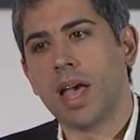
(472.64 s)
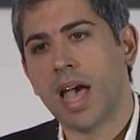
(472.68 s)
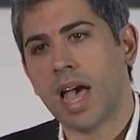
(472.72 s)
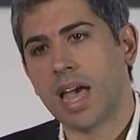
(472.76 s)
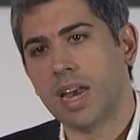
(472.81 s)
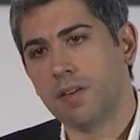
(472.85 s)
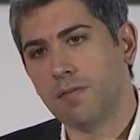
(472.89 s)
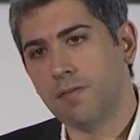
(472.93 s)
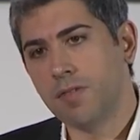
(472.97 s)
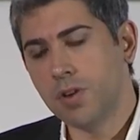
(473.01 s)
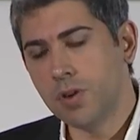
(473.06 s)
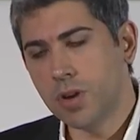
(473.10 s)

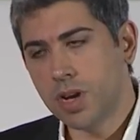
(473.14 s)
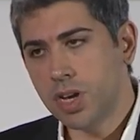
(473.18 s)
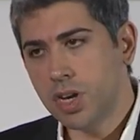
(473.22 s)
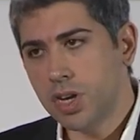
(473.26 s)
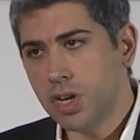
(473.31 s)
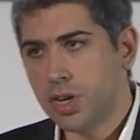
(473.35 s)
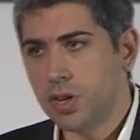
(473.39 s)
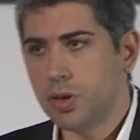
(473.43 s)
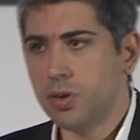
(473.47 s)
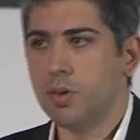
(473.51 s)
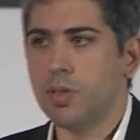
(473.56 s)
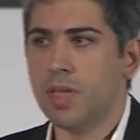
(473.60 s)
And if you can
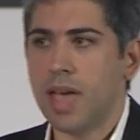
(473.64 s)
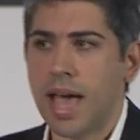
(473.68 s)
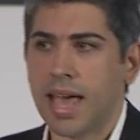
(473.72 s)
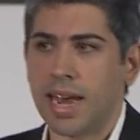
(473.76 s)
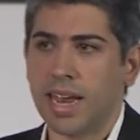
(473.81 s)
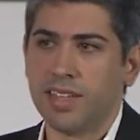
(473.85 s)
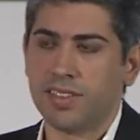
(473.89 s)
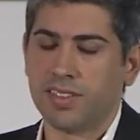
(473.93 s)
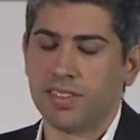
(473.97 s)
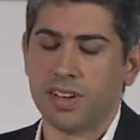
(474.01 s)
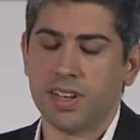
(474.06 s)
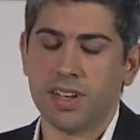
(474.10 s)
do that
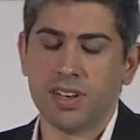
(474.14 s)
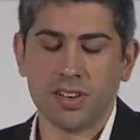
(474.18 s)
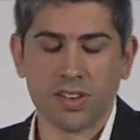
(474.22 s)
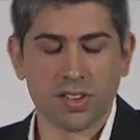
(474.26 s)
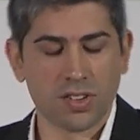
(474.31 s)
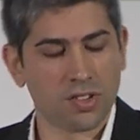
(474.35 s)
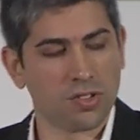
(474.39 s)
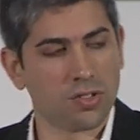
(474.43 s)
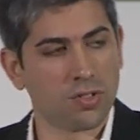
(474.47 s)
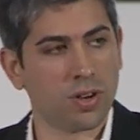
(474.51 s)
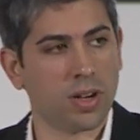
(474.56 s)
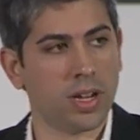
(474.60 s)
as an
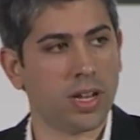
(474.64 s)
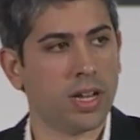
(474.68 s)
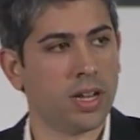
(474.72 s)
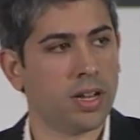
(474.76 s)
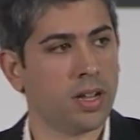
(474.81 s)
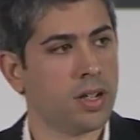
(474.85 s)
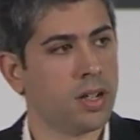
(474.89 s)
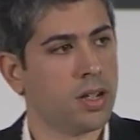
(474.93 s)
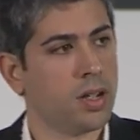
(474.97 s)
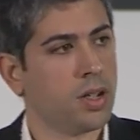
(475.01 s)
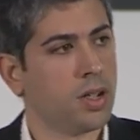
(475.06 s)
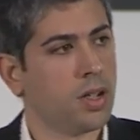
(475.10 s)
industry,
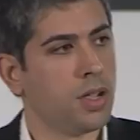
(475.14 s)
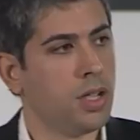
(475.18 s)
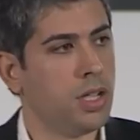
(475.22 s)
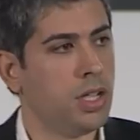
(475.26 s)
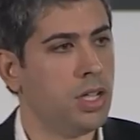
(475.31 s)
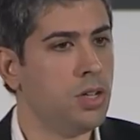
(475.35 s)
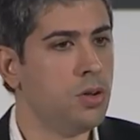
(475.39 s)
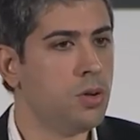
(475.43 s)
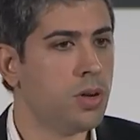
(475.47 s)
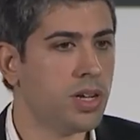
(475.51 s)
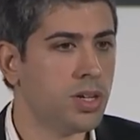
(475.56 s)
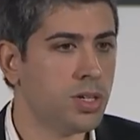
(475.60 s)

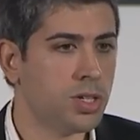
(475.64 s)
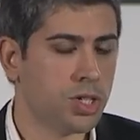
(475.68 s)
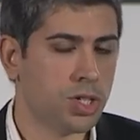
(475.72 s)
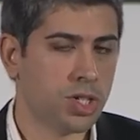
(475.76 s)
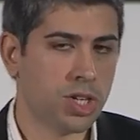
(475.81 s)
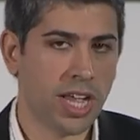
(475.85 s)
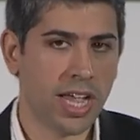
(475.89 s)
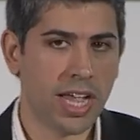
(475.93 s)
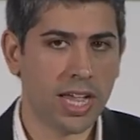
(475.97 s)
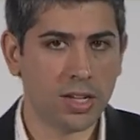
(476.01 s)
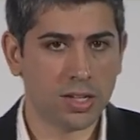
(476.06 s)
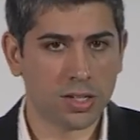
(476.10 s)
you can
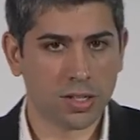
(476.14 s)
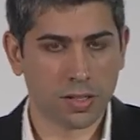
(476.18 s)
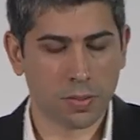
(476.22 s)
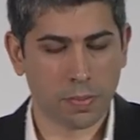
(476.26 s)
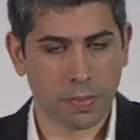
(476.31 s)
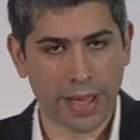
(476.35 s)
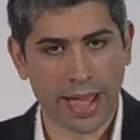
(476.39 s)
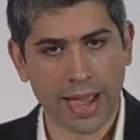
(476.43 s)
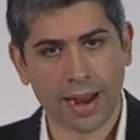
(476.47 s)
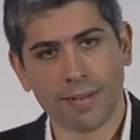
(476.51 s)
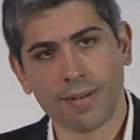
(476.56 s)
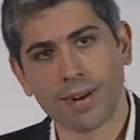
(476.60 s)
change the
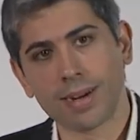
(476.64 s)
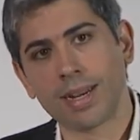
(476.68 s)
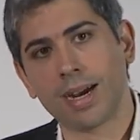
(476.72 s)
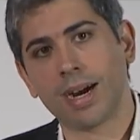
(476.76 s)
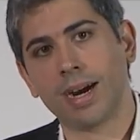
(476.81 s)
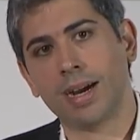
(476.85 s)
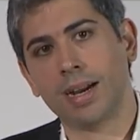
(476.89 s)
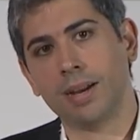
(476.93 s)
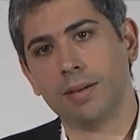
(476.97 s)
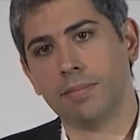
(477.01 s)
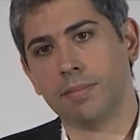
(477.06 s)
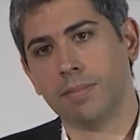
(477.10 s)

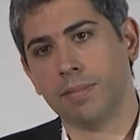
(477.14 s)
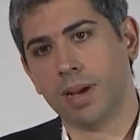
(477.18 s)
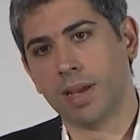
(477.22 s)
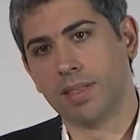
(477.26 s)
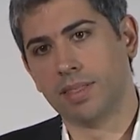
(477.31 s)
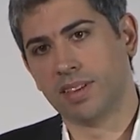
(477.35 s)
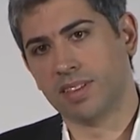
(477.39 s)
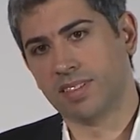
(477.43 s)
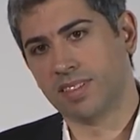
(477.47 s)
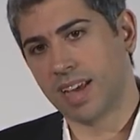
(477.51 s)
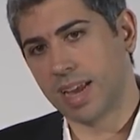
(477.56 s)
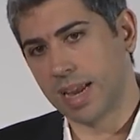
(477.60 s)
paradigm and
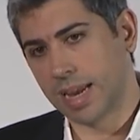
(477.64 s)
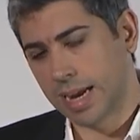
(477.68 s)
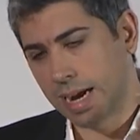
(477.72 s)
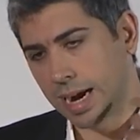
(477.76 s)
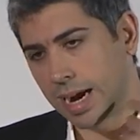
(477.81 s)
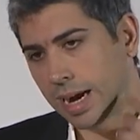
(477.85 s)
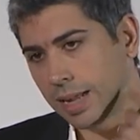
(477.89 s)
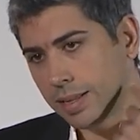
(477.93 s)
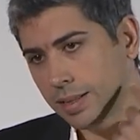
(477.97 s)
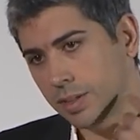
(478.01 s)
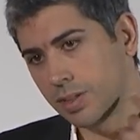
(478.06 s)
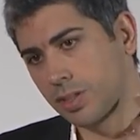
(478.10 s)
the
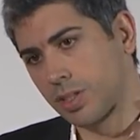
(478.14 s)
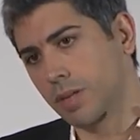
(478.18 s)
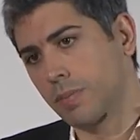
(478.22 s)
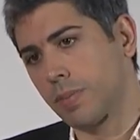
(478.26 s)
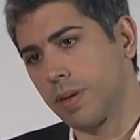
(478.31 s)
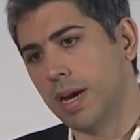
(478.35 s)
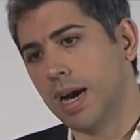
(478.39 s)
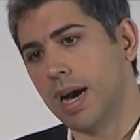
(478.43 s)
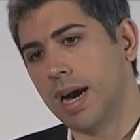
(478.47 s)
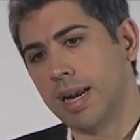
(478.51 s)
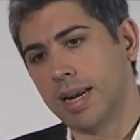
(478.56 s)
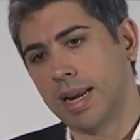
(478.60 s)
psychology
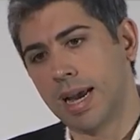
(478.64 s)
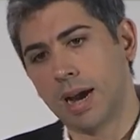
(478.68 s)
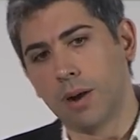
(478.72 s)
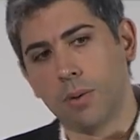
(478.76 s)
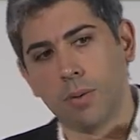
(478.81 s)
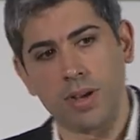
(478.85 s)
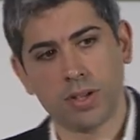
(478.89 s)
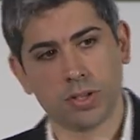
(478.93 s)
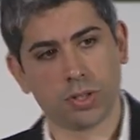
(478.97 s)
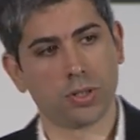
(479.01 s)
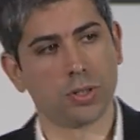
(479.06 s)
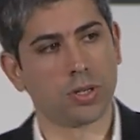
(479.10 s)
behind how
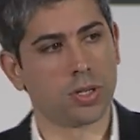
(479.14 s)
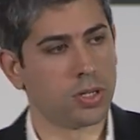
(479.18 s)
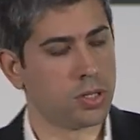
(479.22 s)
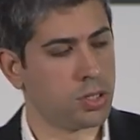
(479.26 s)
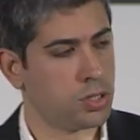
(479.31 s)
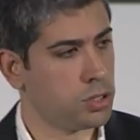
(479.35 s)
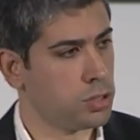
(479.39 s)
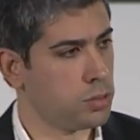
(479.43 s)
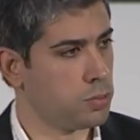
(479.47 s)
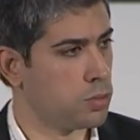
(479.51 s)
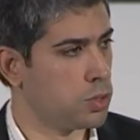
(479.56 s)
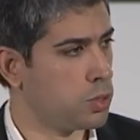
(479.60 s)
Western
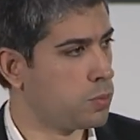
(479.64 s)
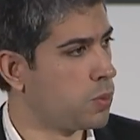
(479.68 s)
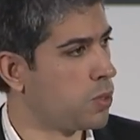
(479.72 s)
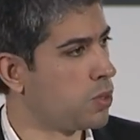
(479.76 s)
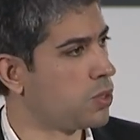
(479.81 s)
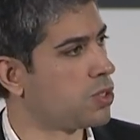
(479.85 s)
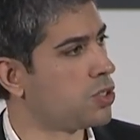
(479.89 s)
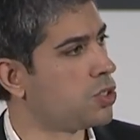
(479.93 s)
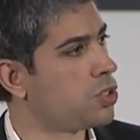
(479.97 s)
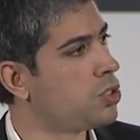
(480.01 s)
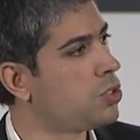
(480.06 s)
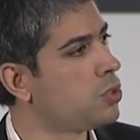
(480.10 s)
consumers
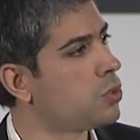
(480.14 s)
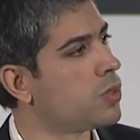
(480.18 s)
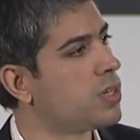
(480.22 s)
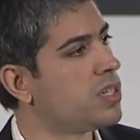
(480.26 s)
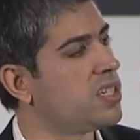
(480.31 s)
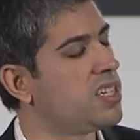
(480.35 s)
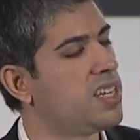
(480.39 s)
purchase jewelry.